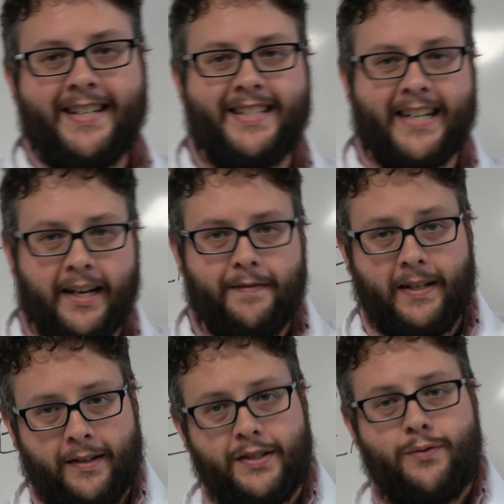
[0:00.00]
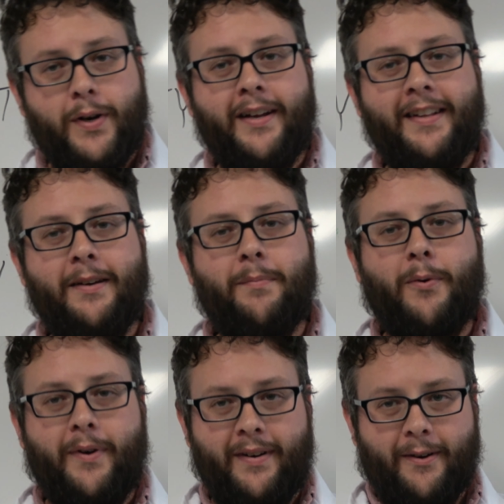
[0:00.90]
safety. This is really
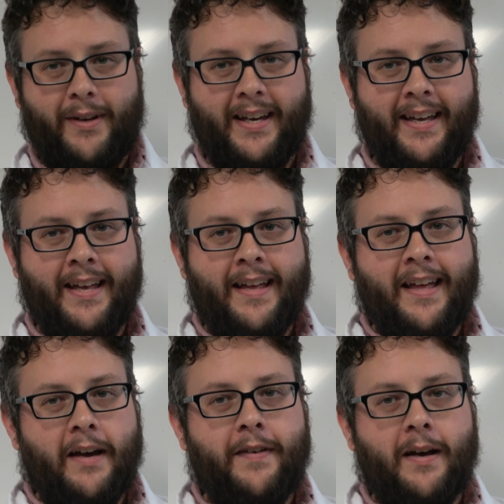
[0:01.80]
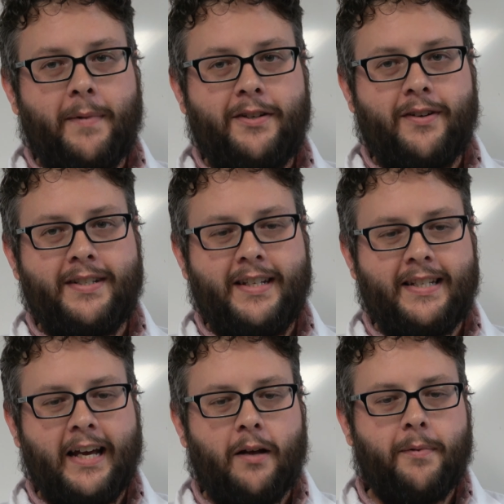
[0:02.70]
important, okay? I've got my trusty
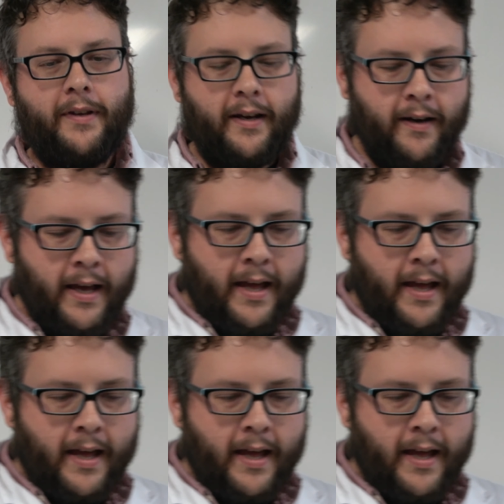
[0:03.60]
scalpel here.